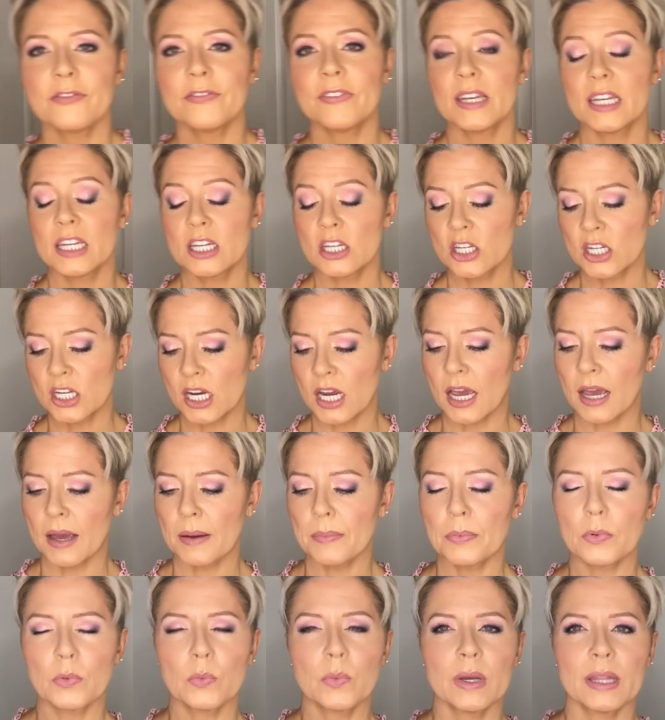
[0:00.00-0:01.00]
finish
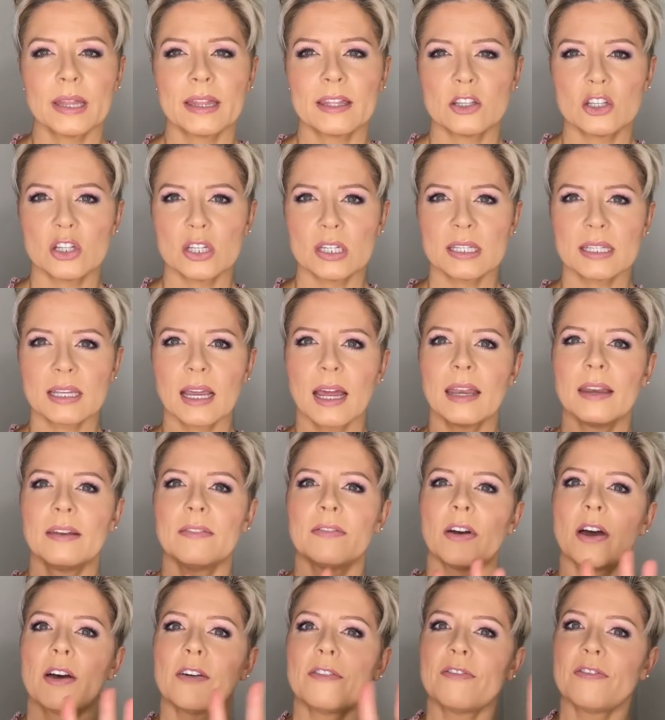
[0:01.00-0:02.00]
up with just kind of
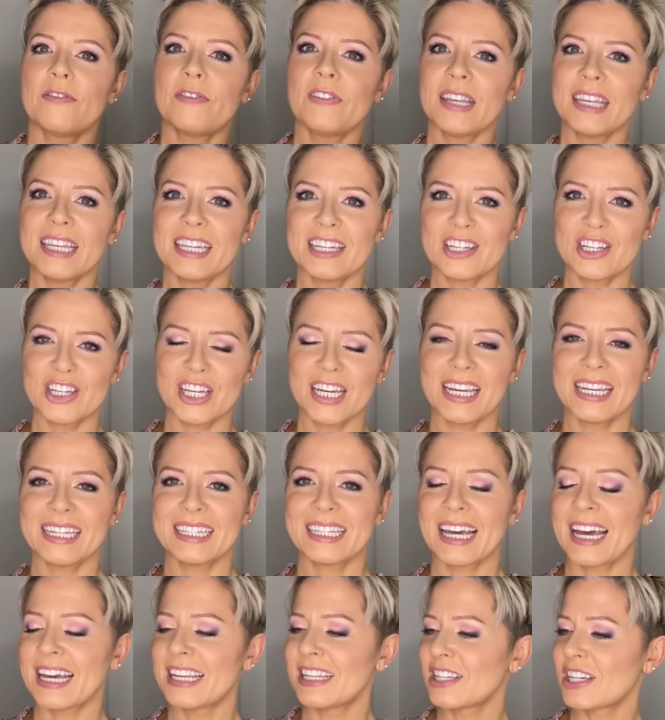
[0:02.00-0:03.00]
a finishing
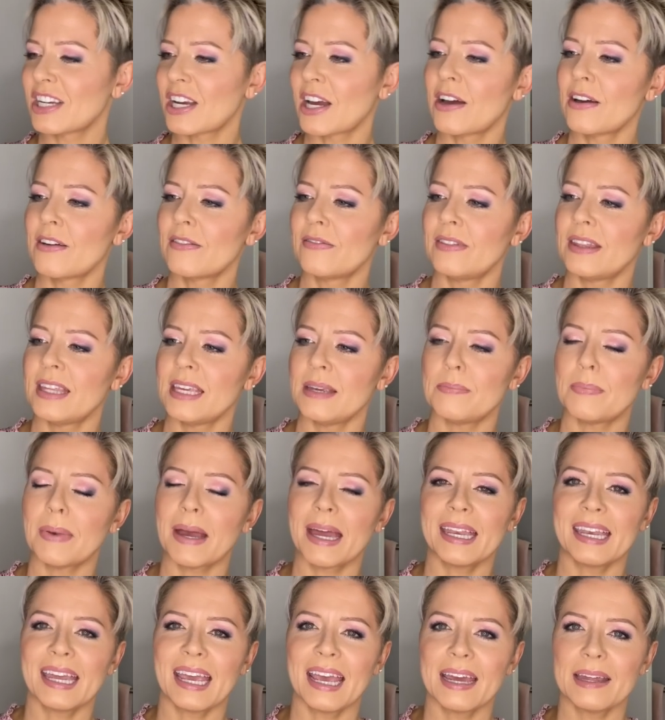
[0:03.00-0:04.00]
touch of the
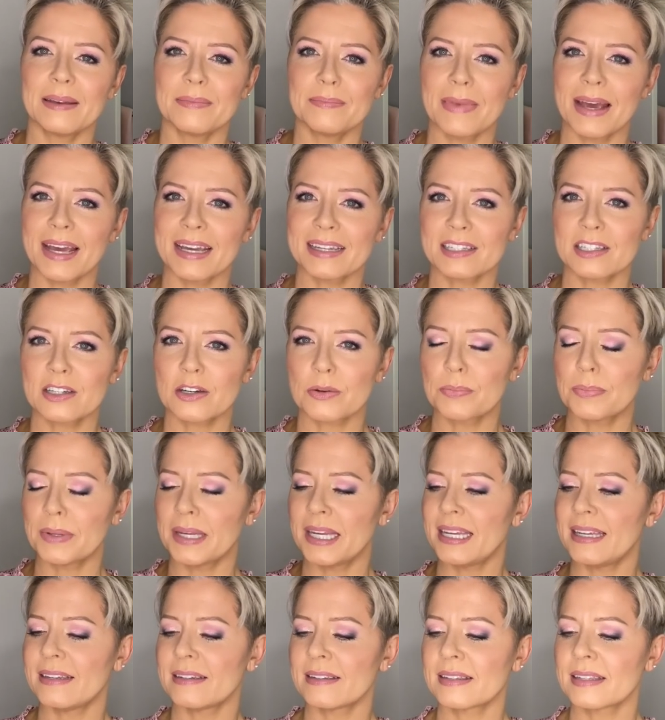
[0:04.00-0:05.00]
Bed Head
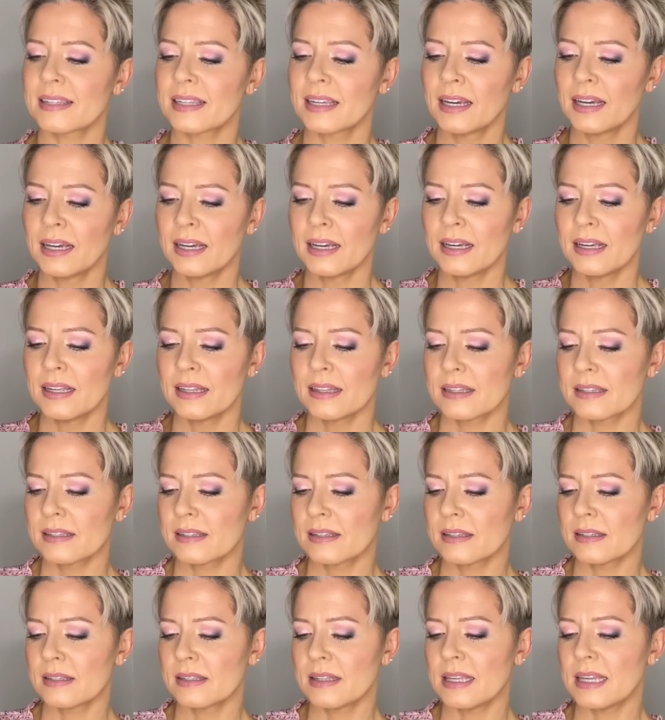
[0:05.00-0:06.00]
Masterpiece. This
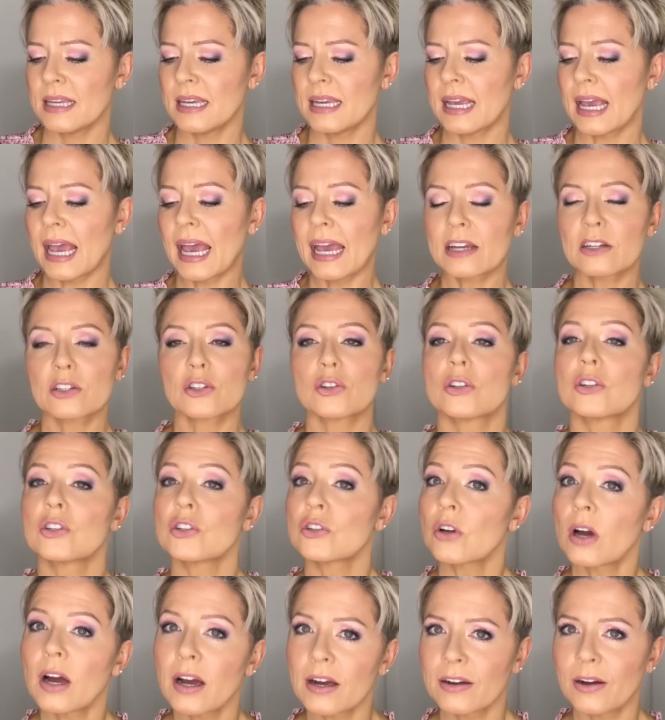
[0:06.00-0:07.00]
is the extra
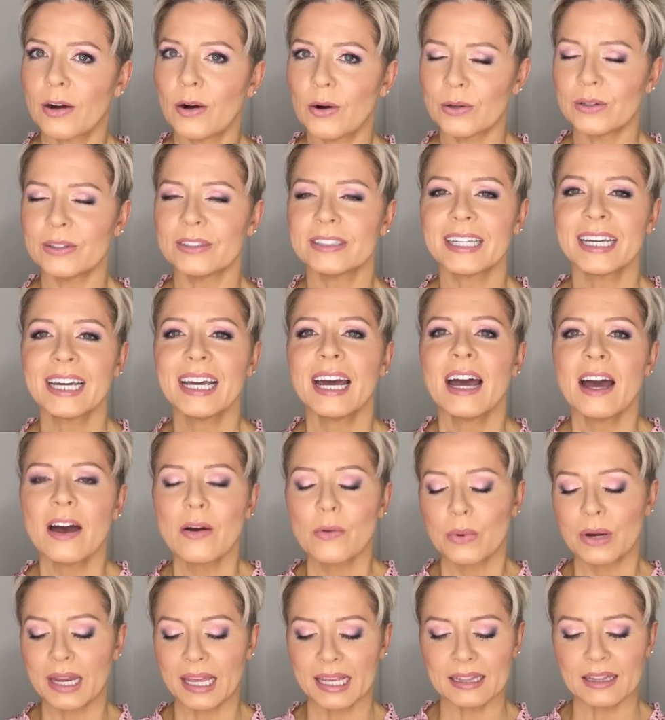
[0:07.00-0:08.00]
strong hold.
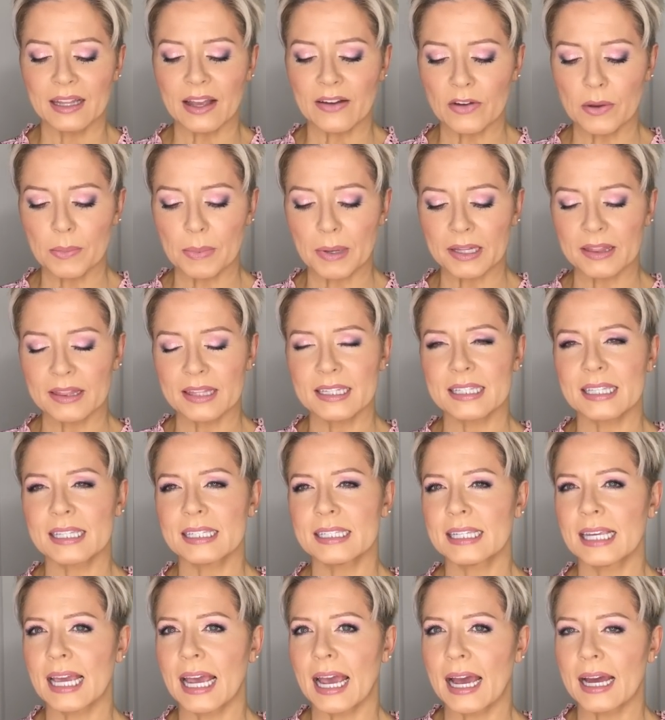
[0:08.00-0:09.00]
What I love about this
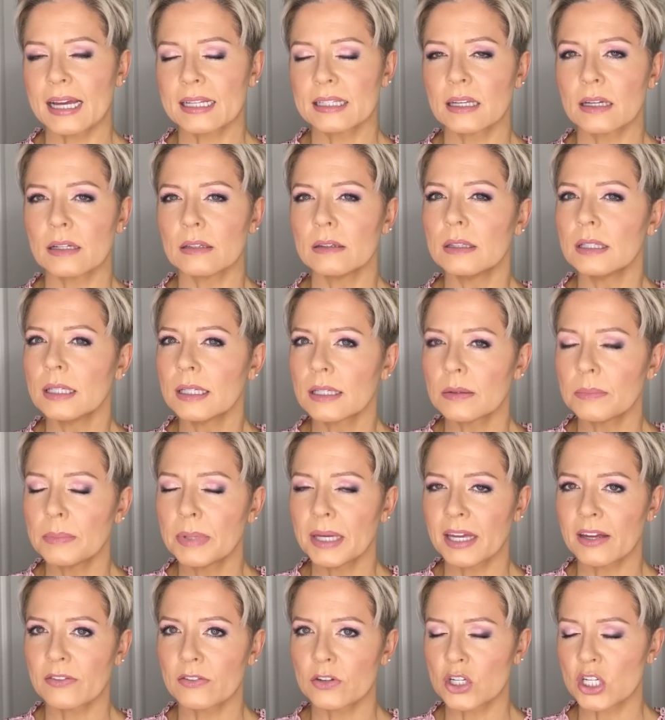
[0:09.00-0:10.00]
is it adds a little
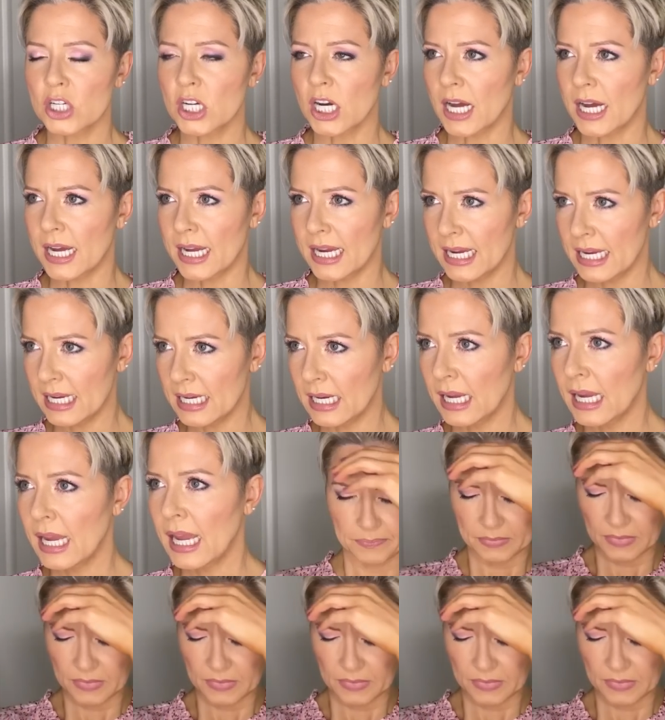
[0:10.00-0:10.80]
bit of shine.